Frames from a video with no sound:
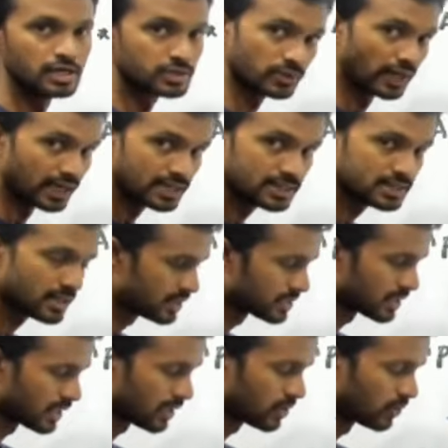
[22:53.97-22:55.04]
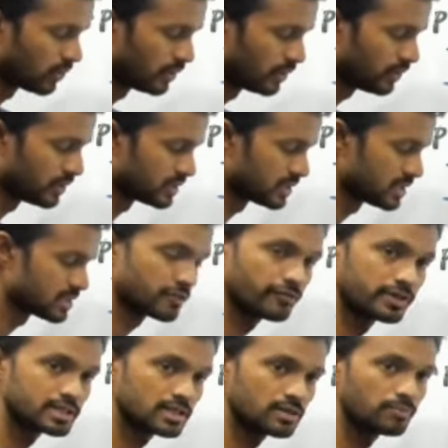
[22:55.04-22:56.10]
So that is the reason I told you this is the
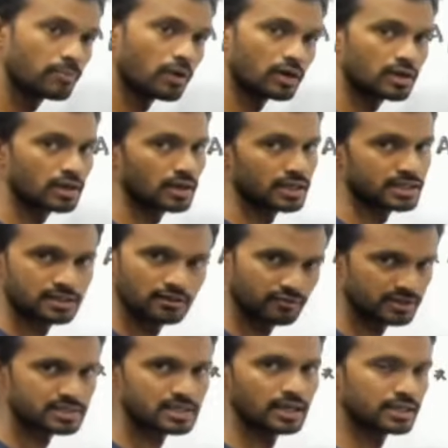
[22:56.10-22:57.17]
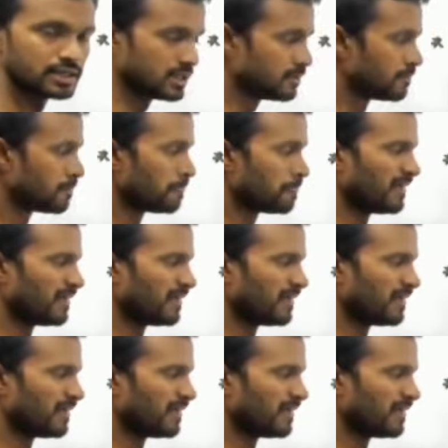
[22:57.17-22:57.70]
first important lesson we started.